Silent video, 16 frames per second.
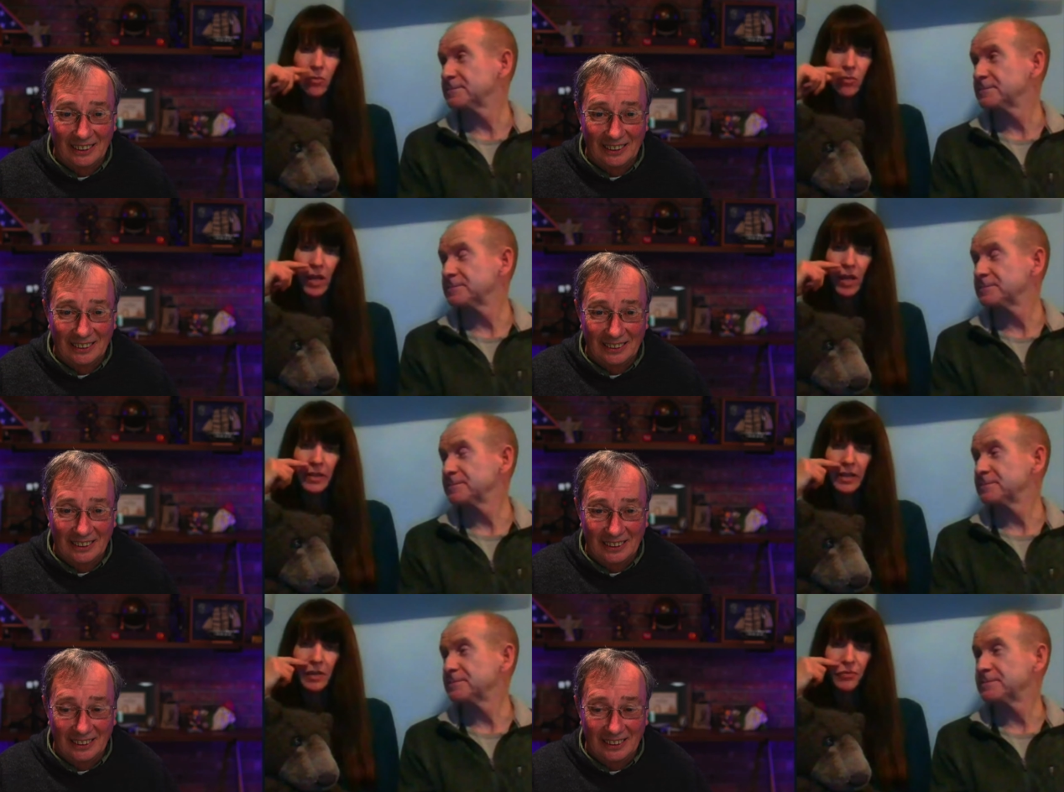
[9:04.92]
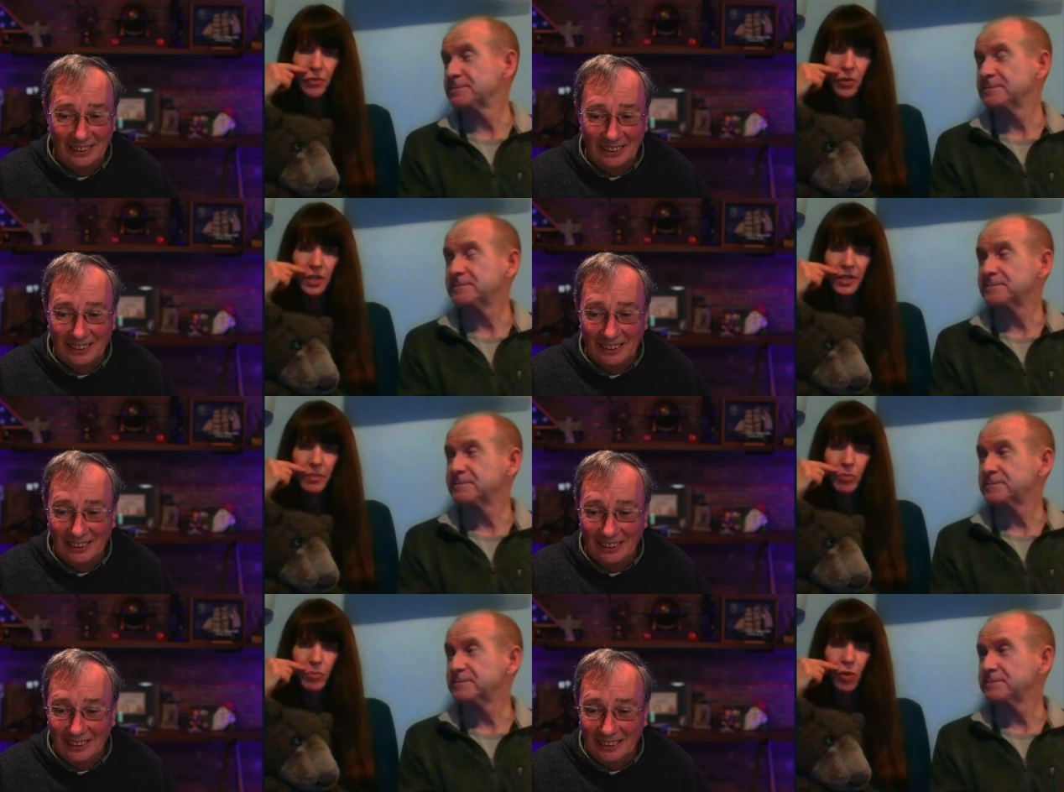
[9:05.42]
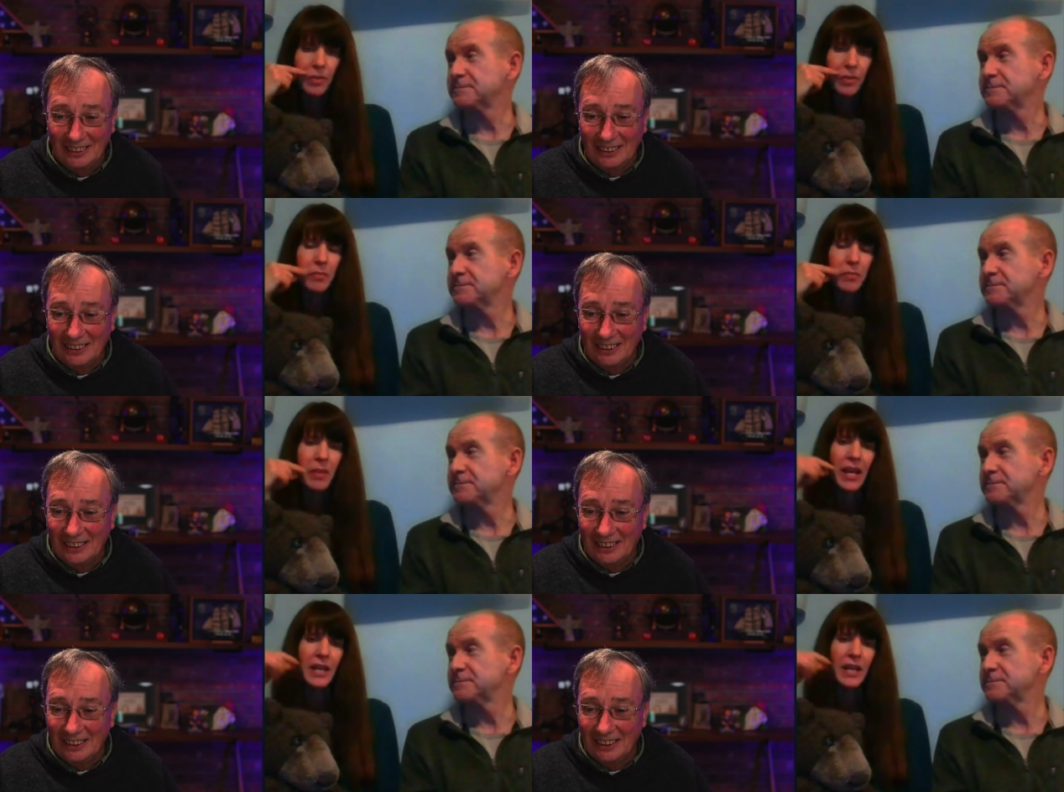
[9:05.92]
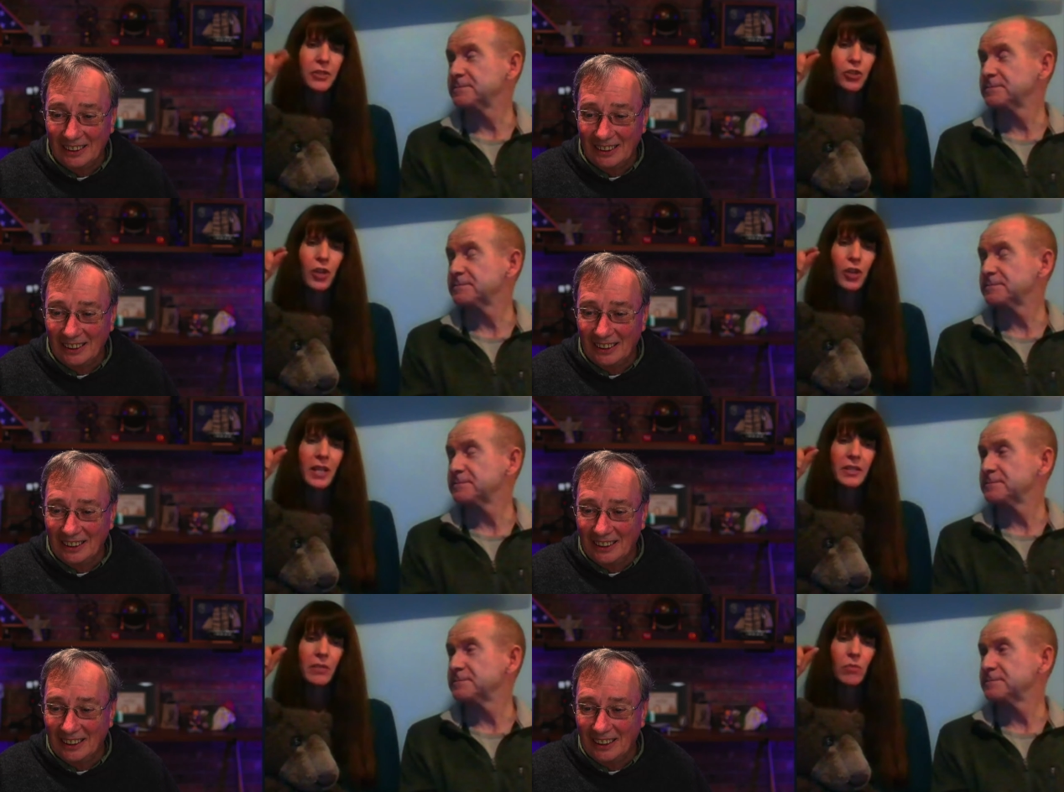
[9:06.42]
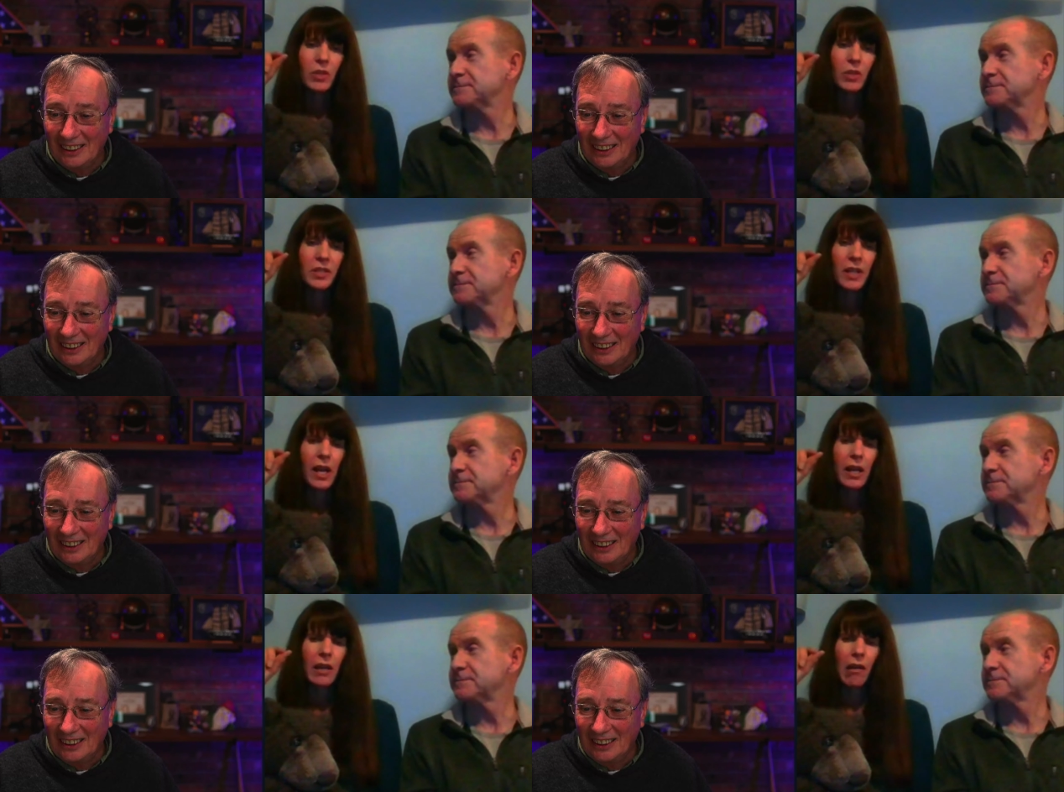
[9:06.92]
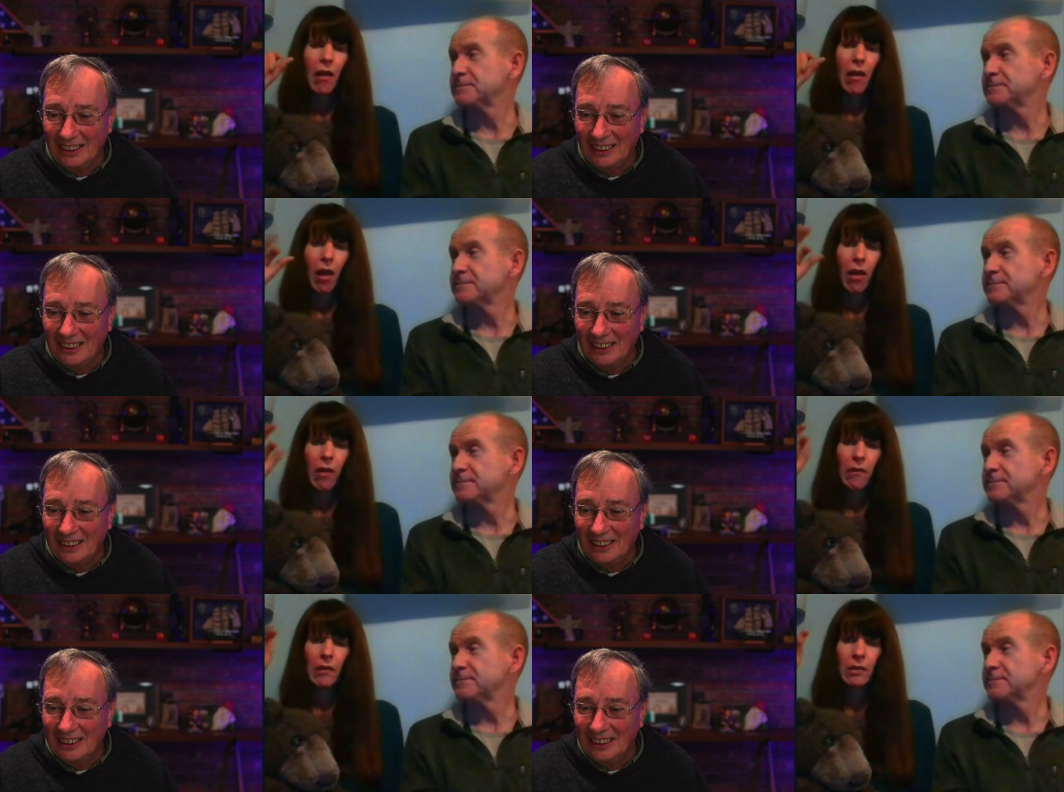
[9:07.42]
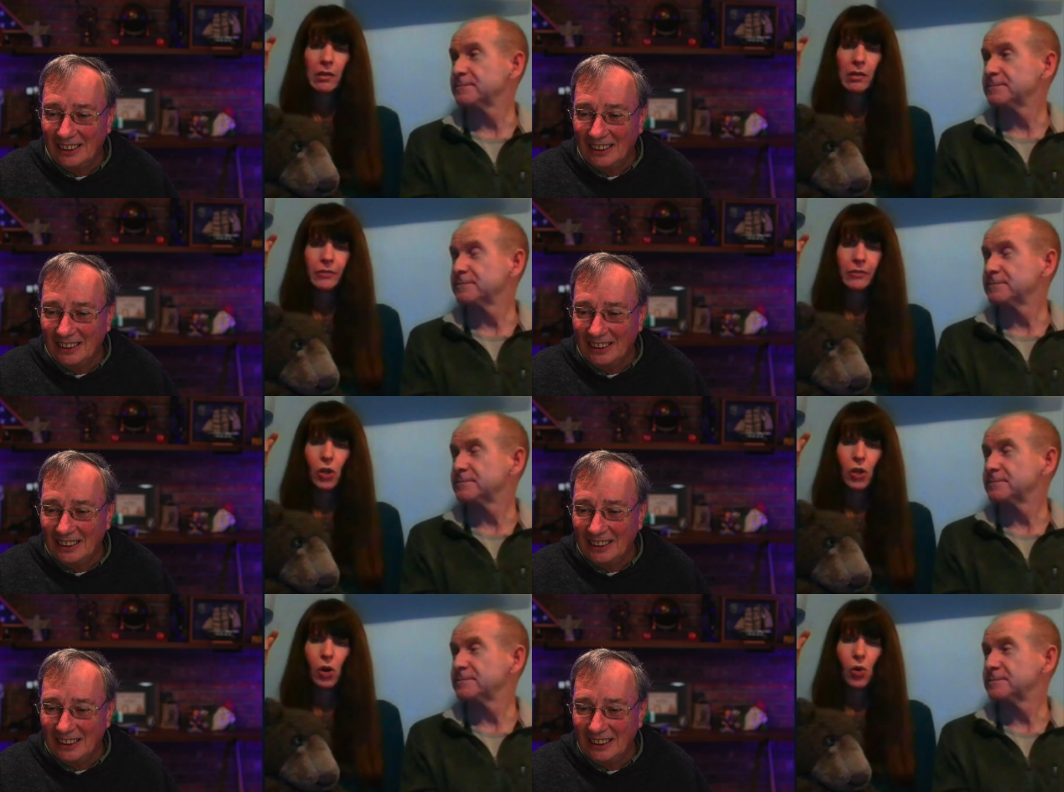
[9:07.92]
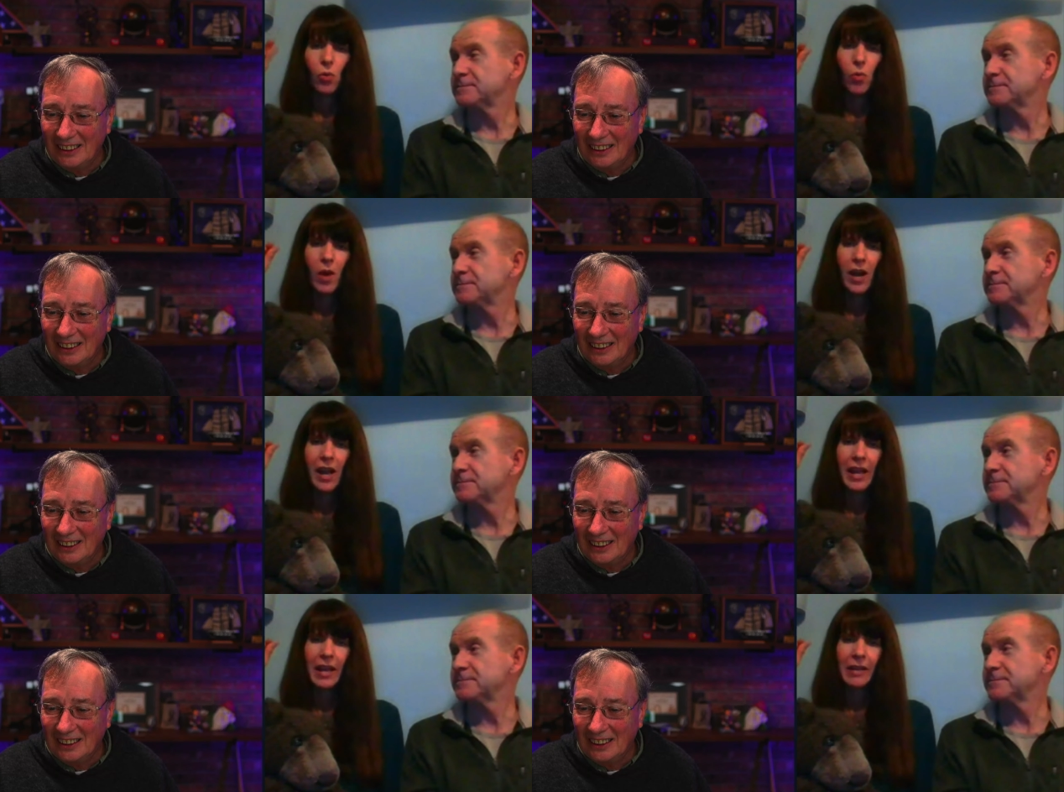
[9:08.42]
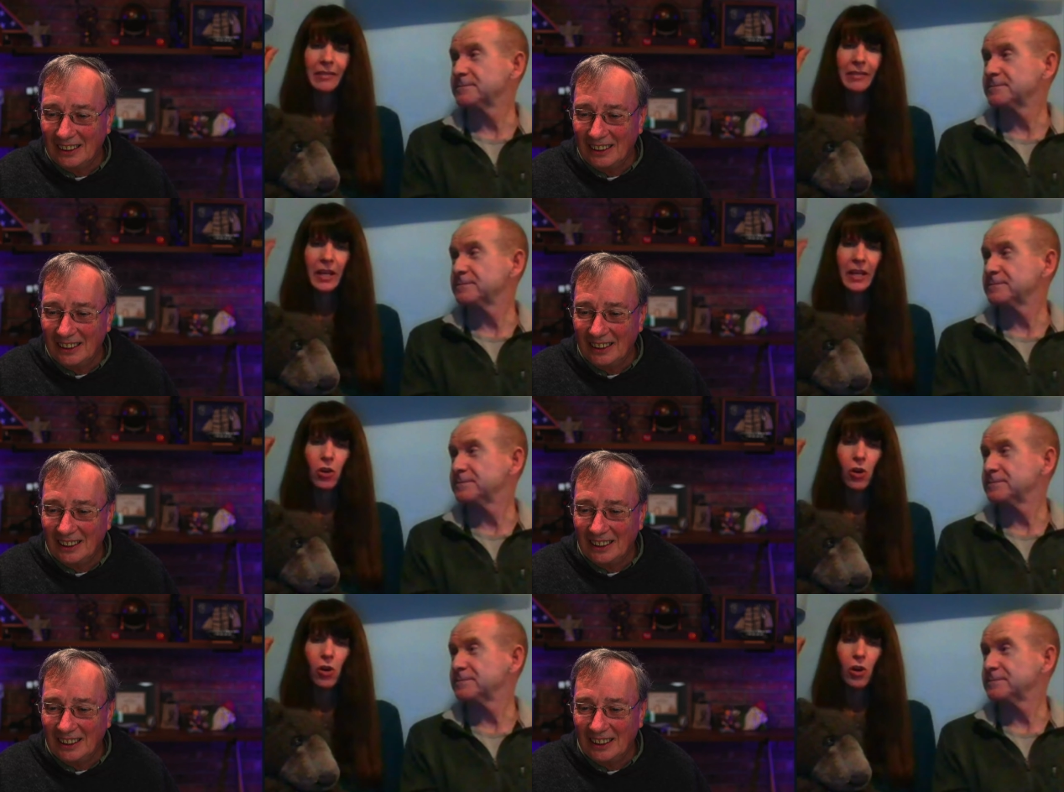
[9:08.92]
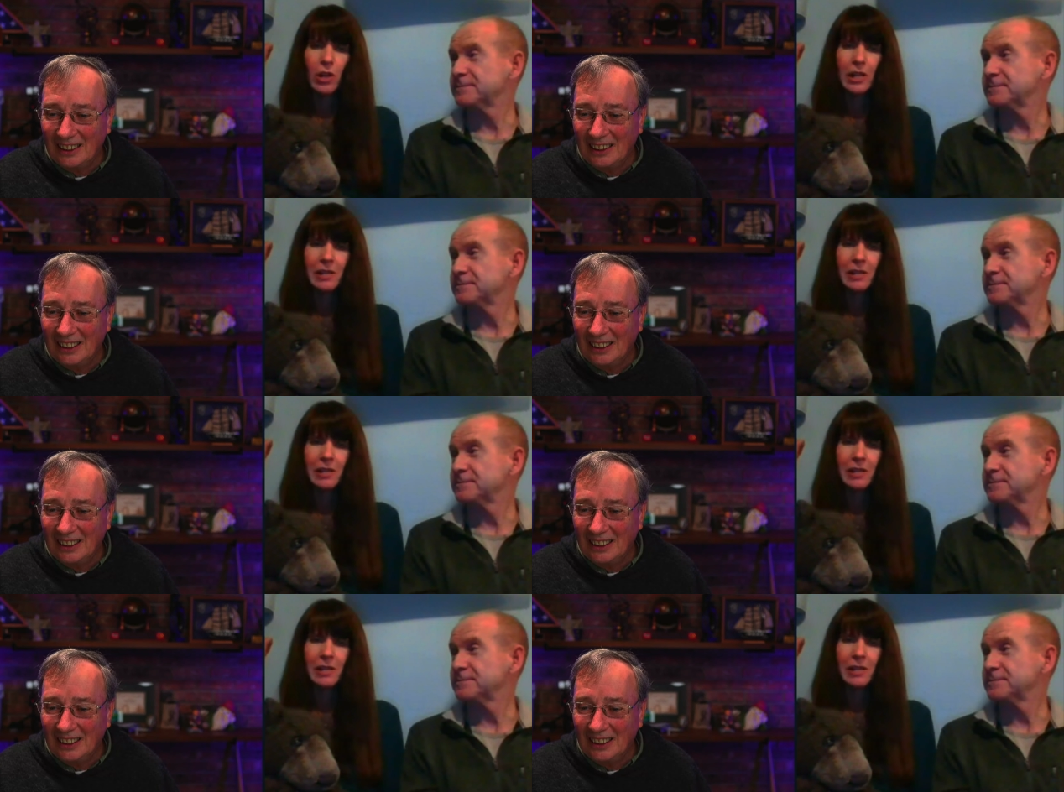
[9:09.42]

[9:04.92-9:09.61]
Speaker 1: when I first brought the bears, Jason was like, go away, Nicole.